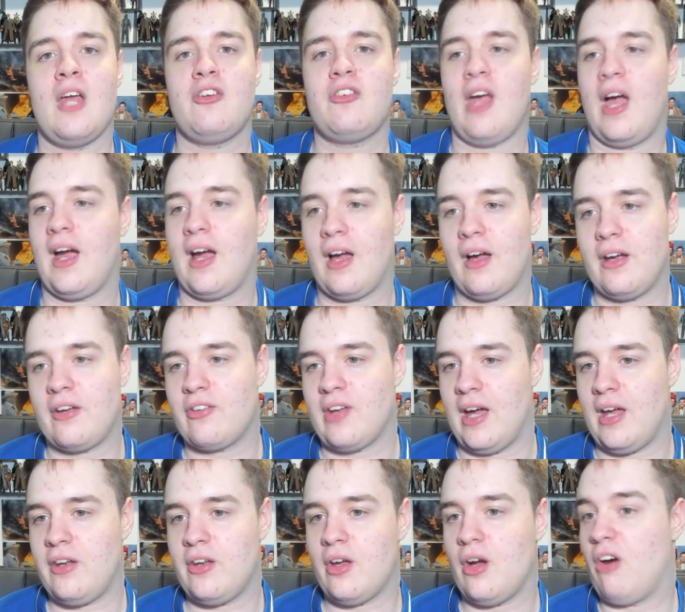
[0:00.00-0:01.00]
Jack
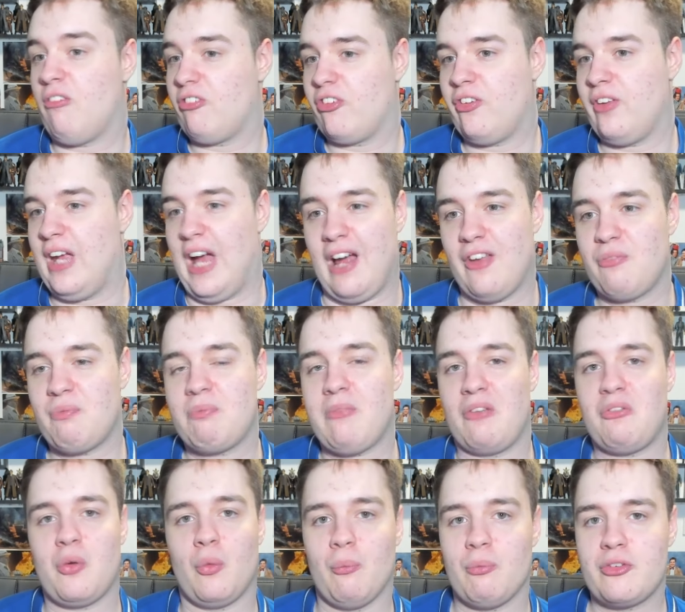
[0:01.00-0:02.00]
Alexander, obviously, I
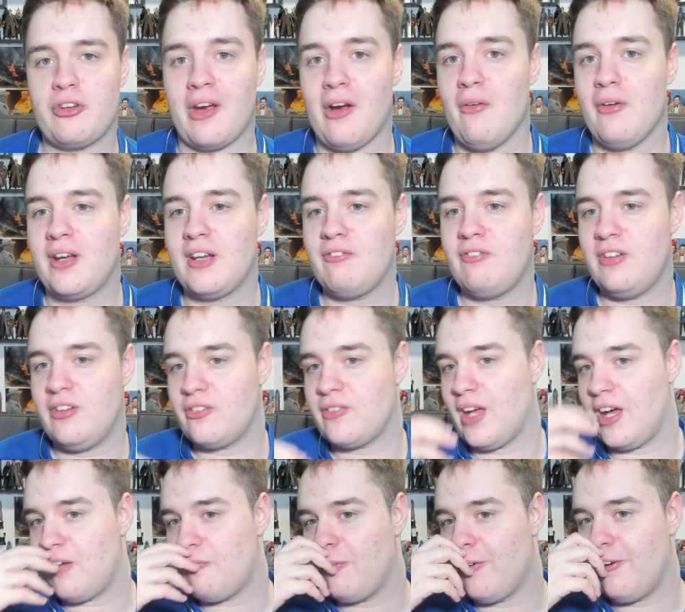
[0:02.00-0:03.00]
saw Joe, confused
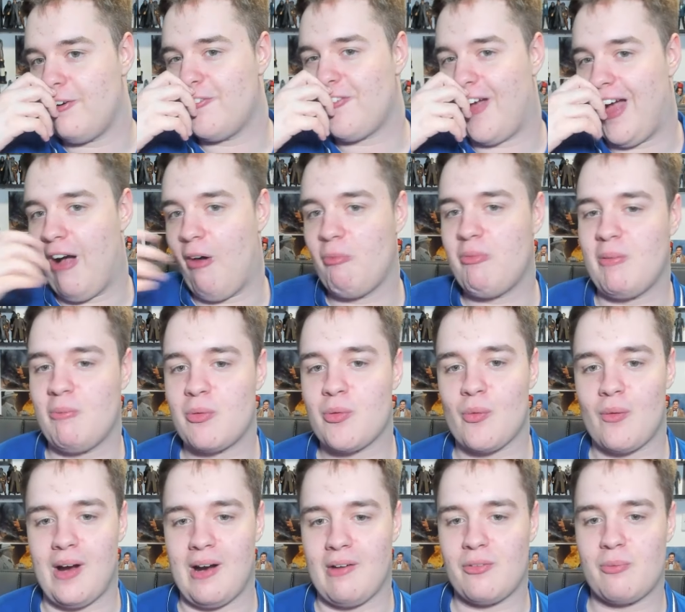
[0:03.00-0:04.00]
adipose, I helped him
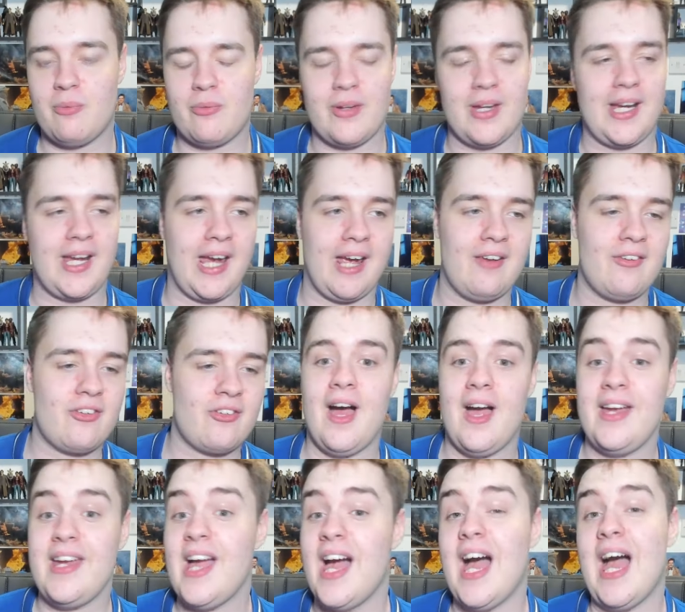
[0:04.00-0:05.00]
sort out some tickets.
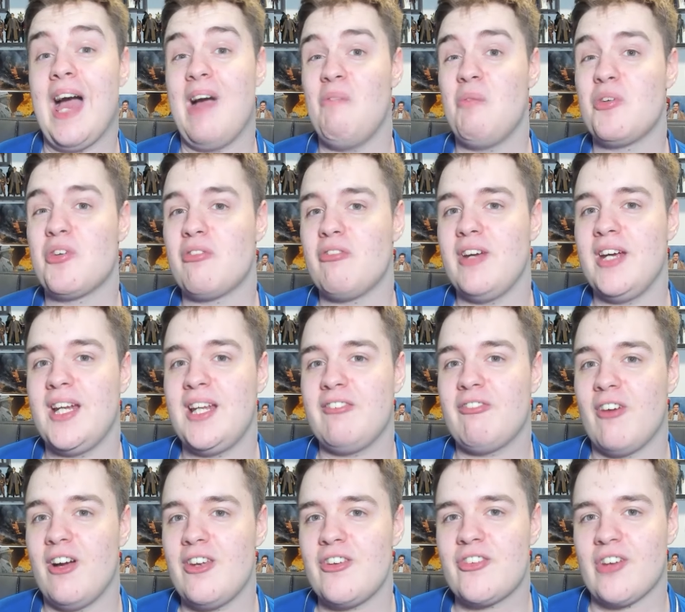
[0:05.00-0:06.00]
Yeah, it was a really
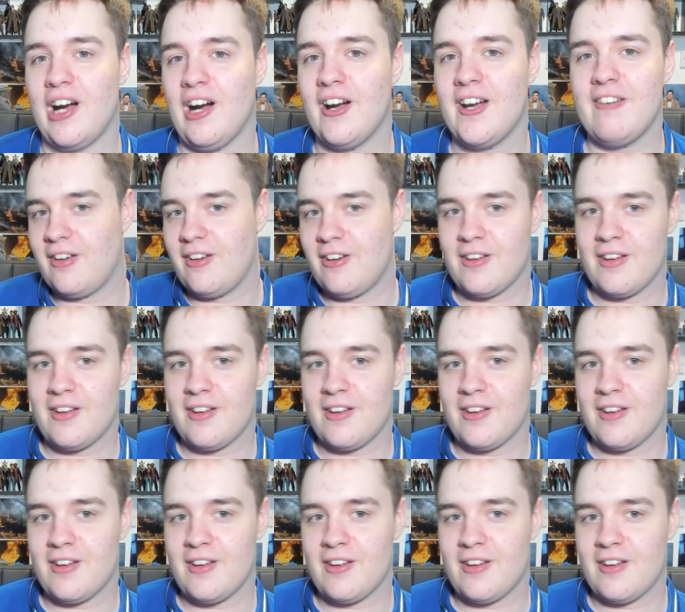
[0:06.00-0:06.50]
fun time.